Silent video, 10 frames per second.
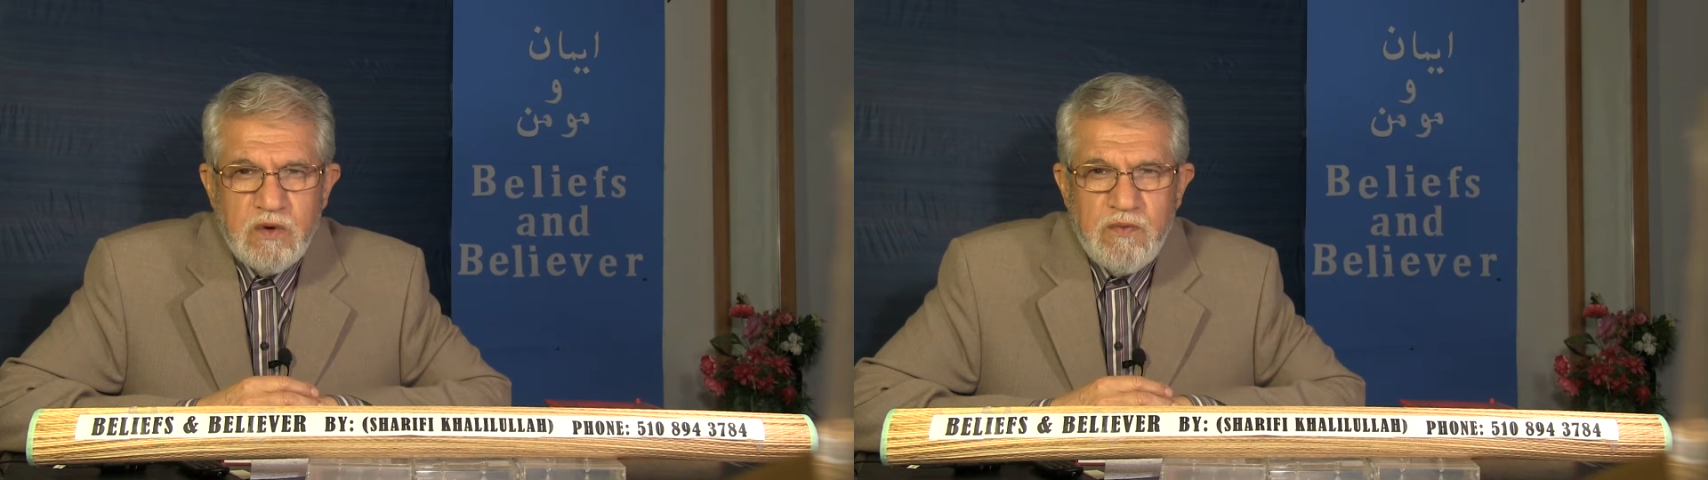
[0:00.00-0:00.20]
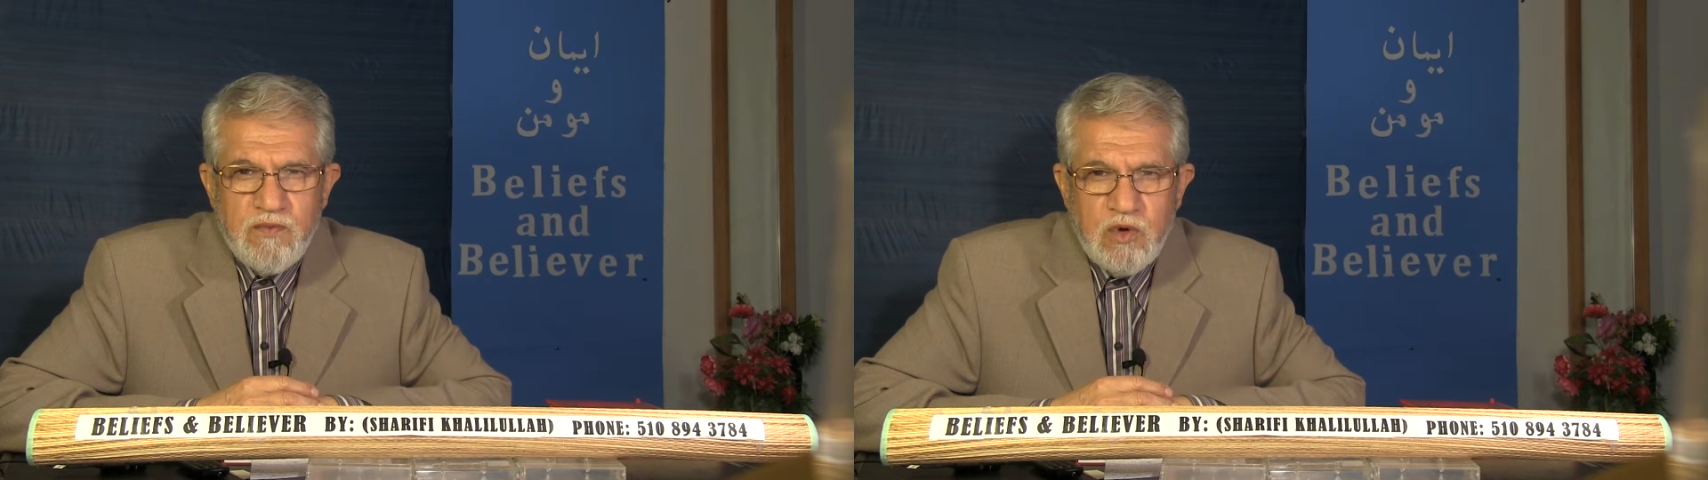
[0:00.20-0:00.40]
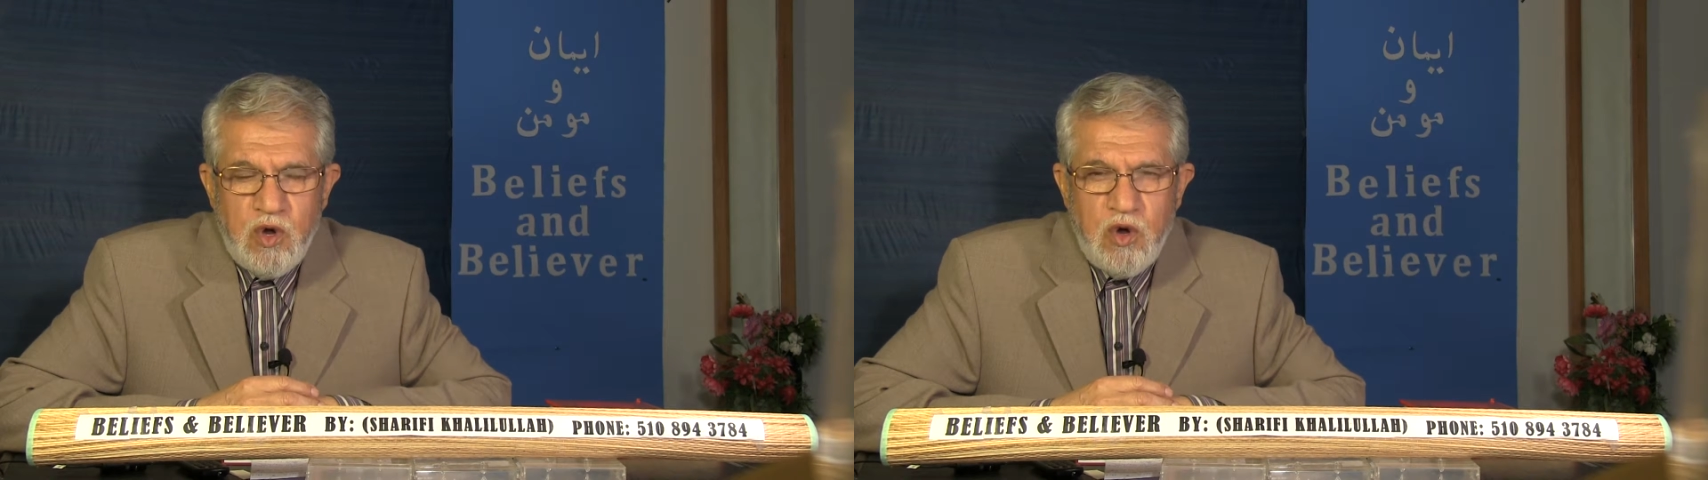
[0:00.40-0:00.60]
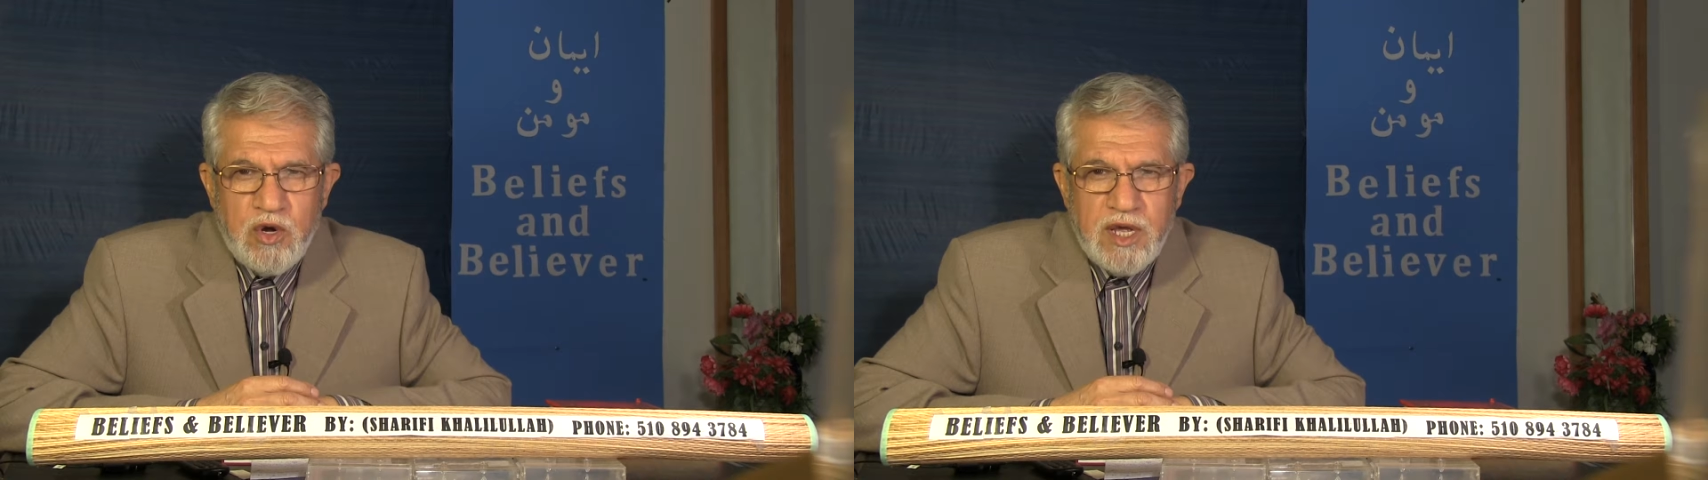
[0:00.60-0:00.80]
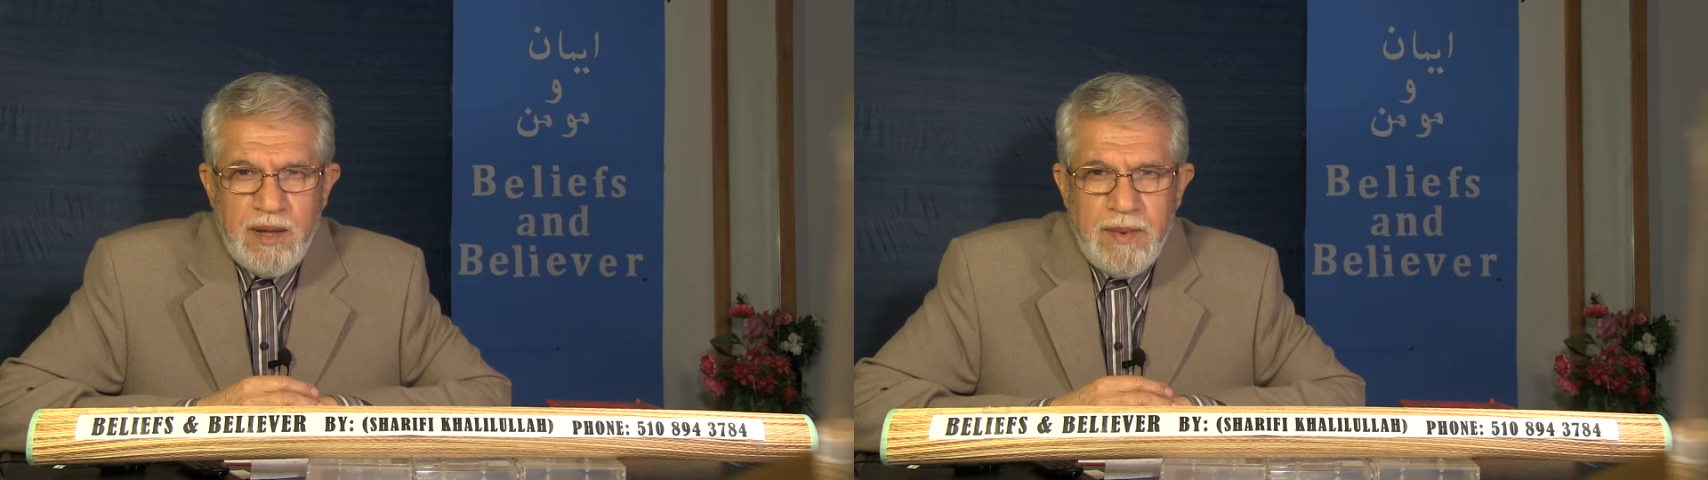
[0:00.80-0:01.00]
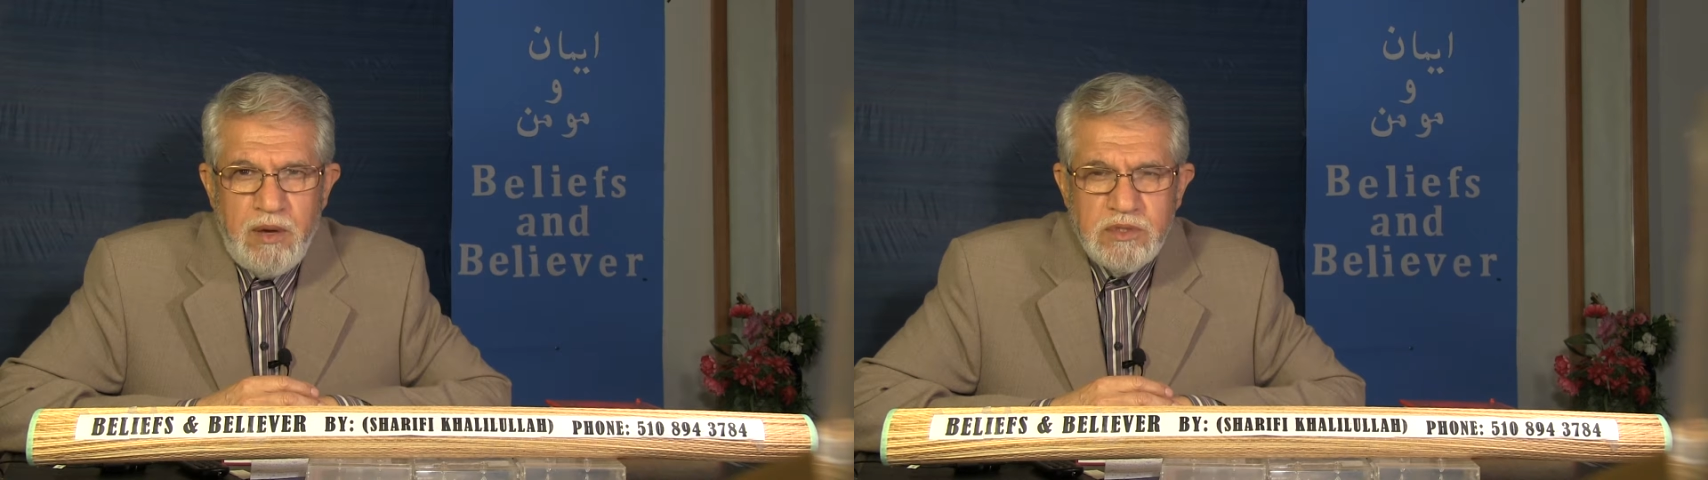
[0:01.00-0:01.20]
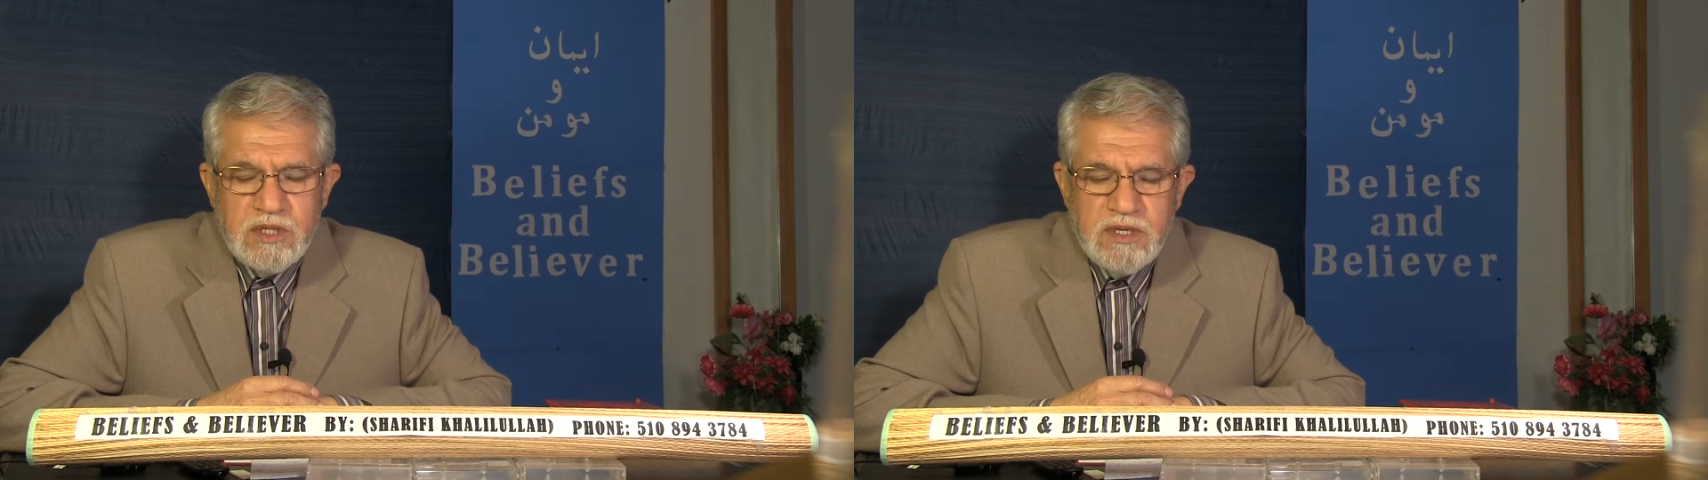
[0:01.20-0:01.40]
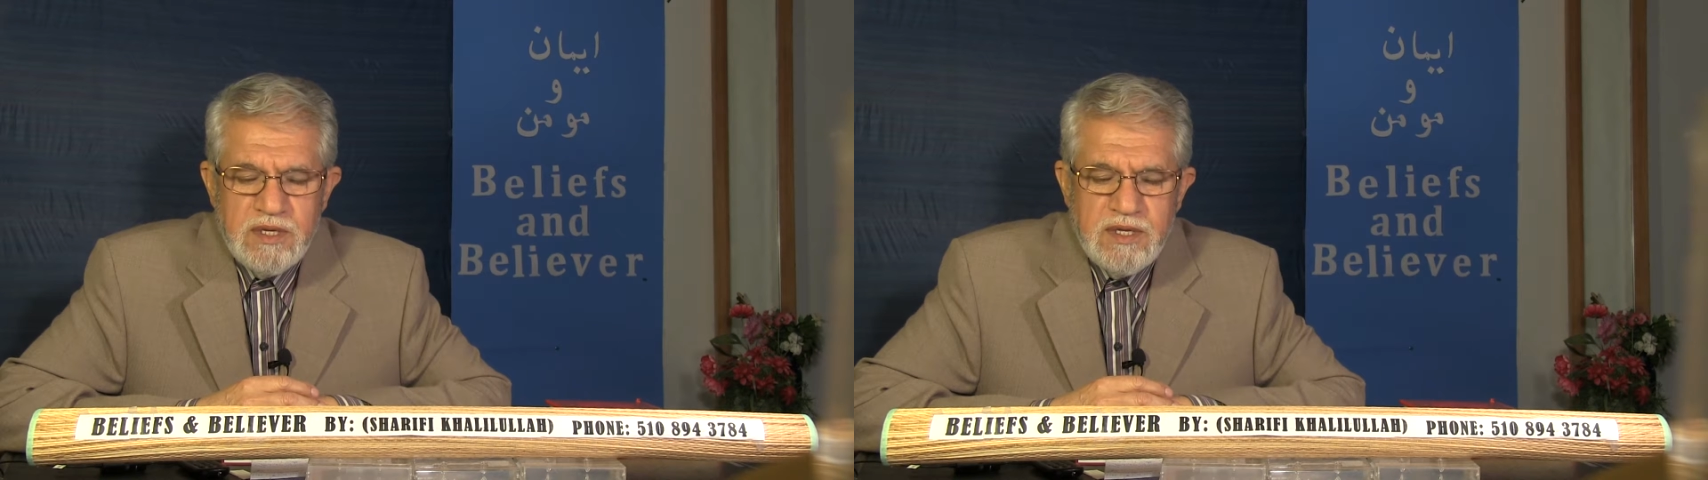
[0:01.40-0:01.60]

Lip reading: of car come out,